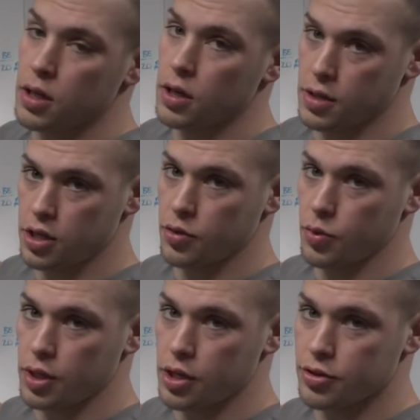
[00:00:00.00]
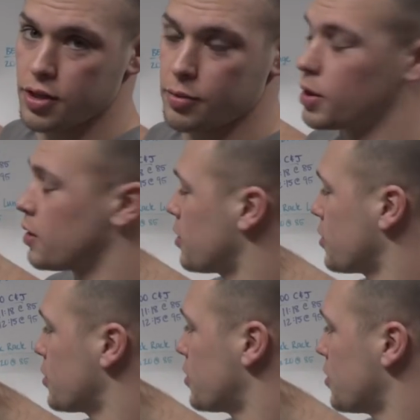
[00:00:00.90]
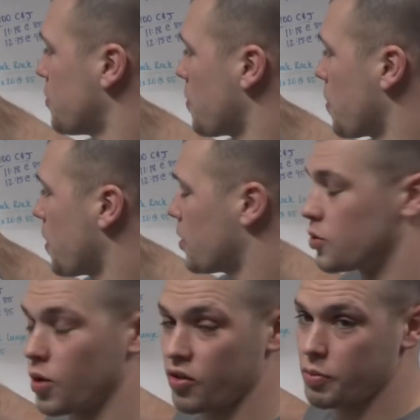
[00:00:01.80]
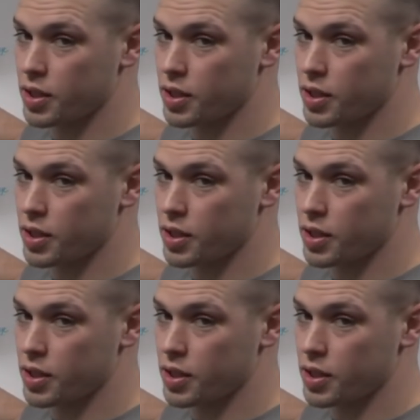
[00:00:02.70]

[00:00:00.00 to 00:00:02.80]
another 100 double unders, 12